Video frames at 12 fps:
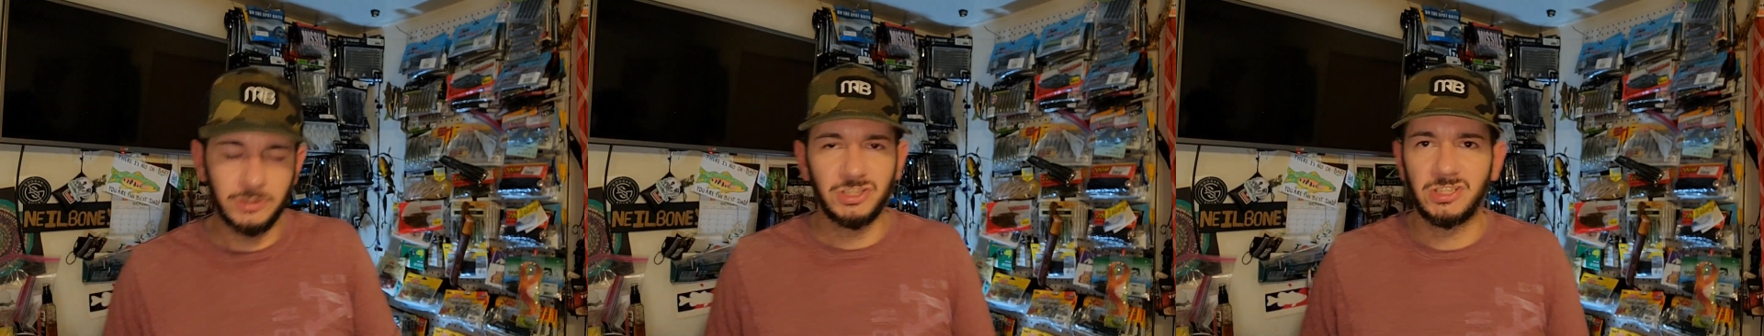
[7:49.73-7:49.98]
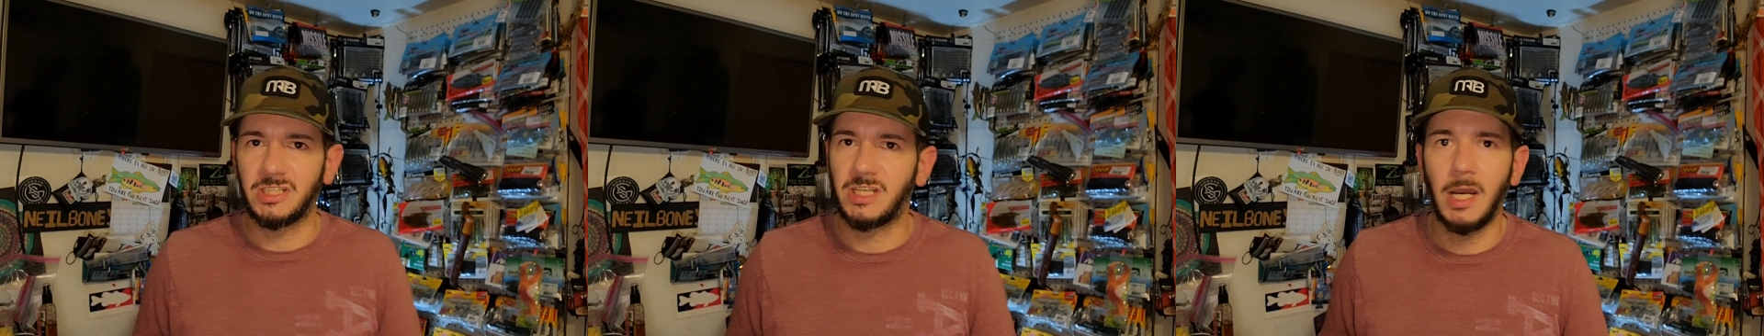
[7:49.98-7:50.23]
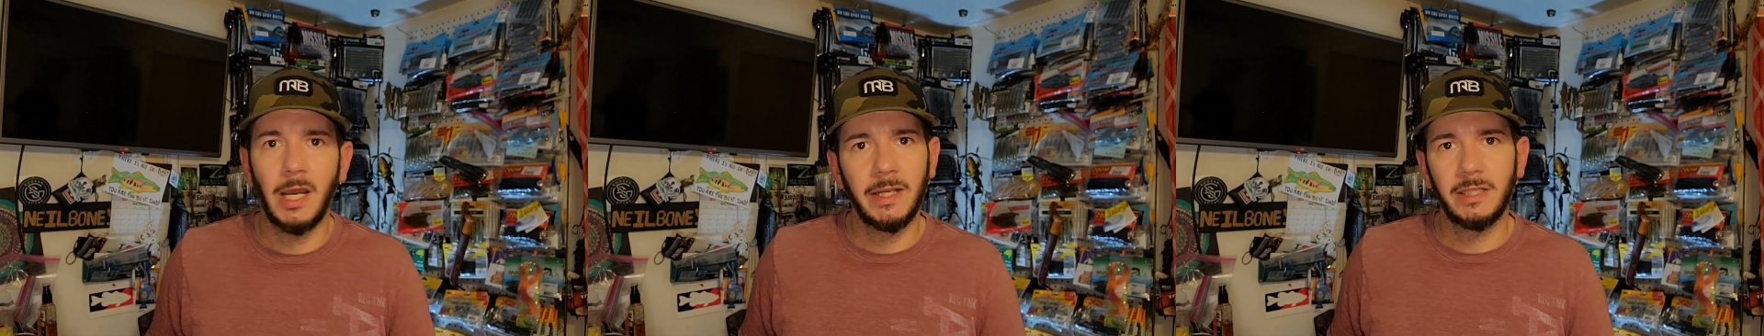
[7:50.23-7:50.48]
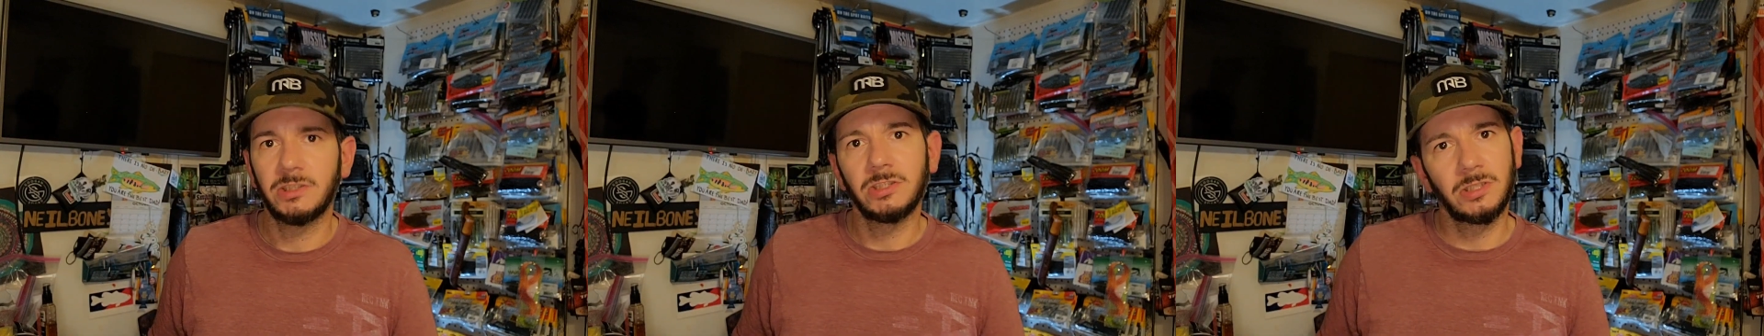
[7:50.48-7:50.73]
just a guy
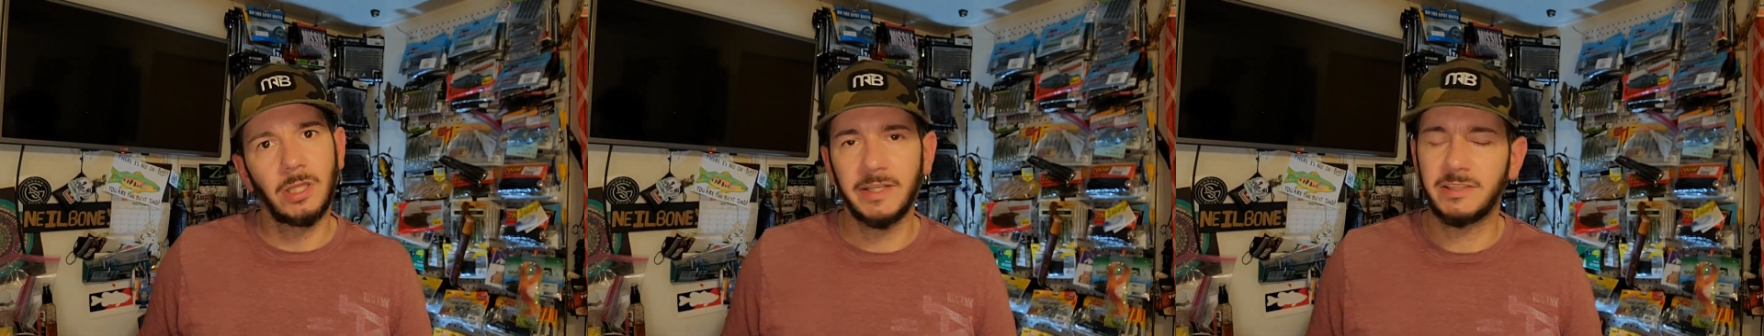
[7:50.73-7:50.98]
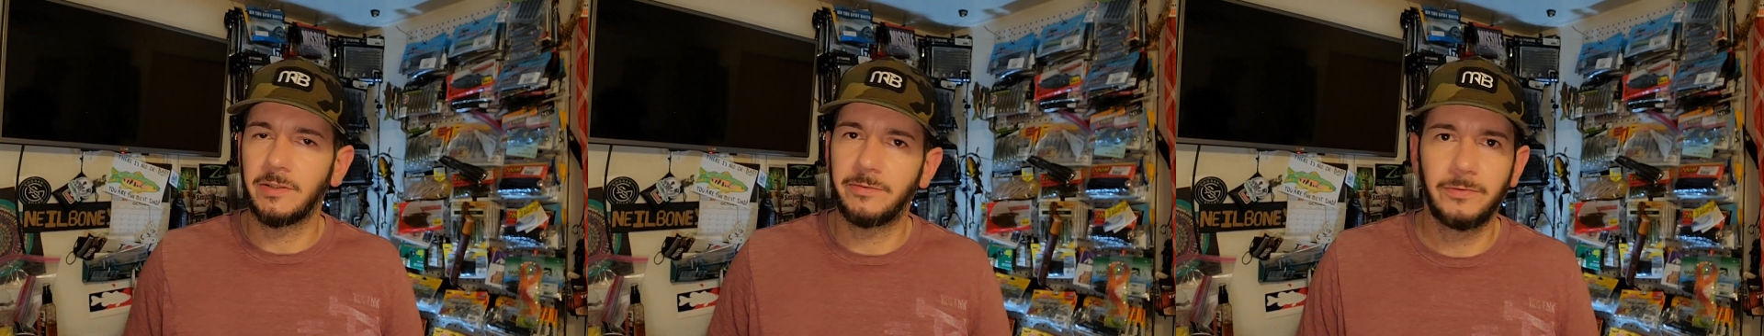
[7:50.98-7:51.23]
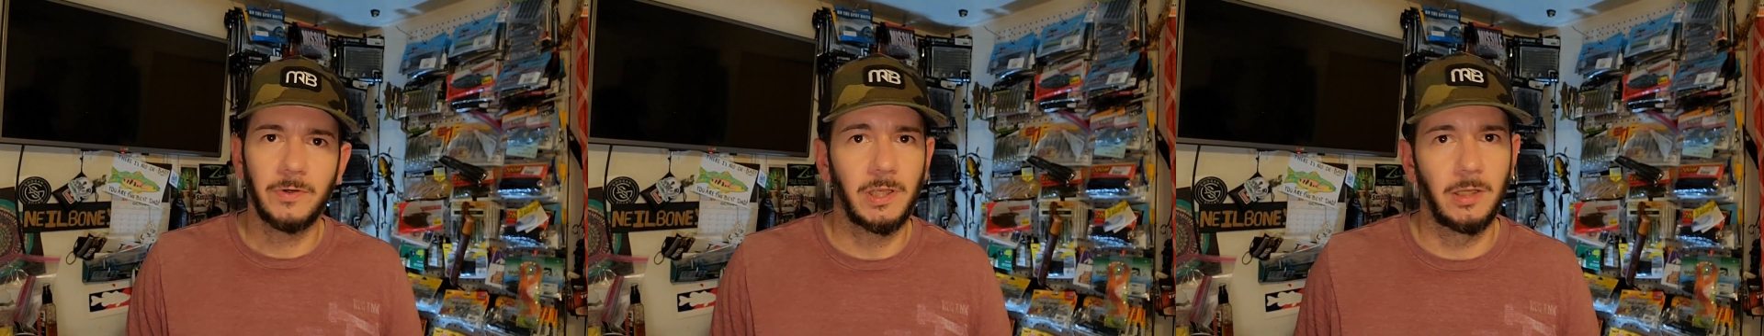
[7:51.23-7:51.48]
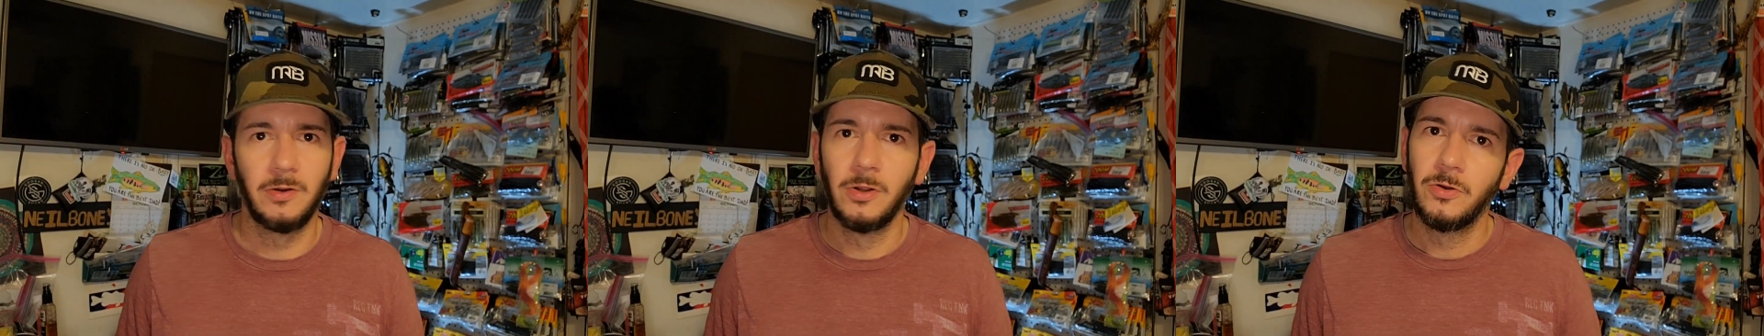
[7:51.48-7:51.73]
that just likes to freaking